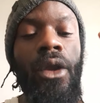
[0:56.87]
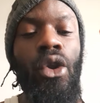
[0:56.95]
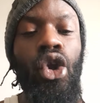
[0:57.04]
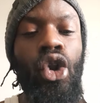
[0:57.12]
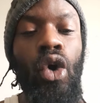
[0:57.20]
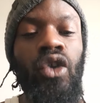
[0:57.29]

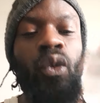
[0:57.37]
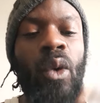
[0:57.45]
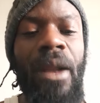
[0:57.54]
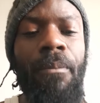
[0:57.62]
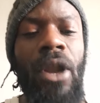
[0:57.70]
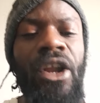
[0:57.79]
You know,
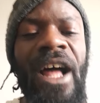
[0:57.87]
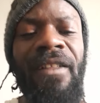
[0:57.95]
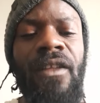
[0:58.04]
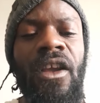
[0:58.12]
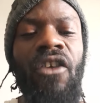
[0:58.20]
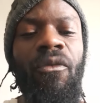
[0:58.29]
sweat, blood,
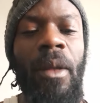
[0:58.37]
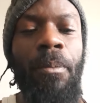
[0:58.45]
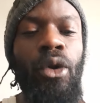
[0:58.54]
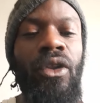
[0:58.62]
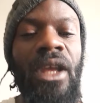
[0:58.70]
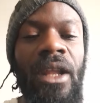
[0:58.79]
and tears been
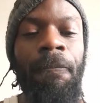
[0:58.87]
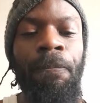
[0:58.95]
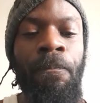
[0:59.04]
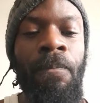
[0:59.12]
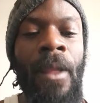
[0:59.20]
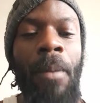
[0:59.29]
put in
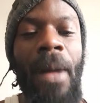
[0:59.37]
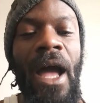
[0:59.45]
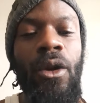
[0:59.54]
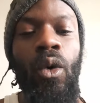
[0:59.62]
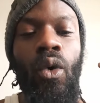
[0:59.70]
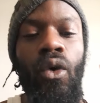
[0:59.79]

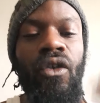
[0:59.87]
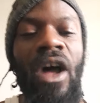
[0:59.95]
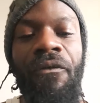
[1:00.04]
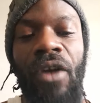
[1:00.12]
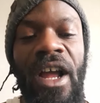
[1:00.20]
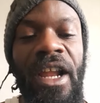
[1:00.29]
by those
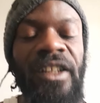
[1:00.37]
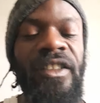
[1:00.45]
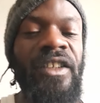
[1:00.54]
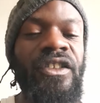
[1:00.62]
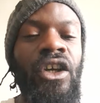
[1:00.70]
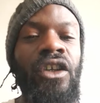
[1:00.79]
African
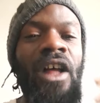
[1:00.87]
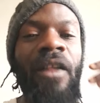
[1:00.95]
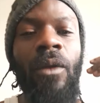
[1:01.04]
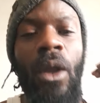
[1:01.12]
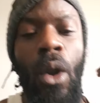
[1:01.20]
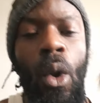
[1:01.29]
ancestors
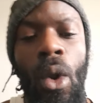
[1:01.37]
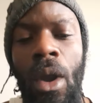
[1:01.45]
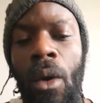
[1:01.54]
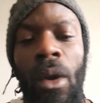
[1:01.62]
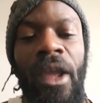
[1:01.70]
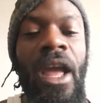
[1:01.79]
that
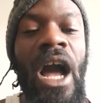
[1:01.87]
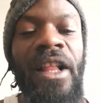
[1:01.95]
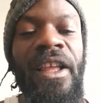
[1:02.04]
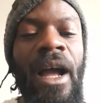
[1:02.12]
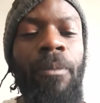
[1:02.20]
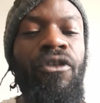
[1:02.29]

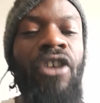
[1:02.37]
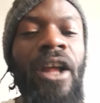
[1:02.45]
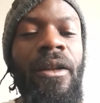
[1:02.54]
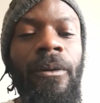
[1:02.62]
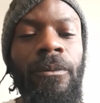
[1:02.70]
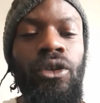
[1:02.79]
got
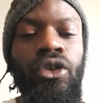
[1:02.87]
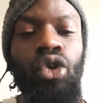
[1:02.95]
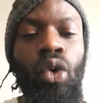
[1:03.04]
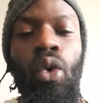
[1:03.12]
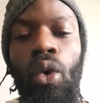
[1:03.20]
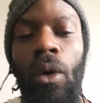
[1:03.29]
captured
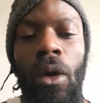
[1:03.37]
through